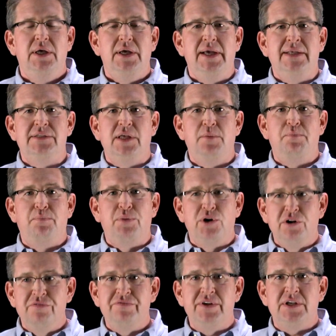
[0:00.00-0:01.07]
It's a
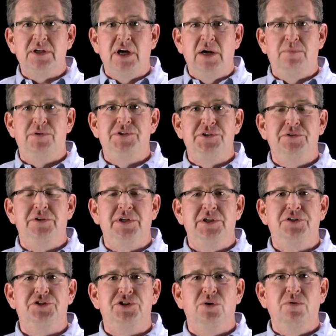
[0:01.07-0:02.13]
perfect opportunity to
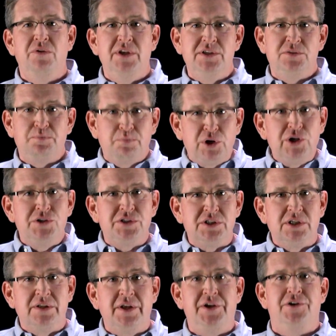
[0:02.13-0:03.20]
show this
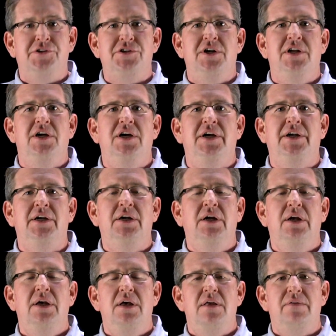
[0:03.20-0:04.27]
person that you're trying to hire
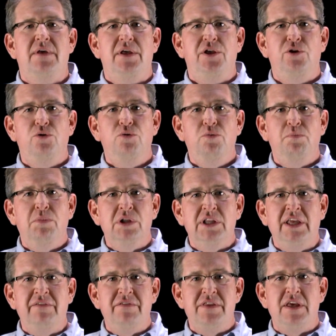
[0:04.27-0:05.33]
that you believe in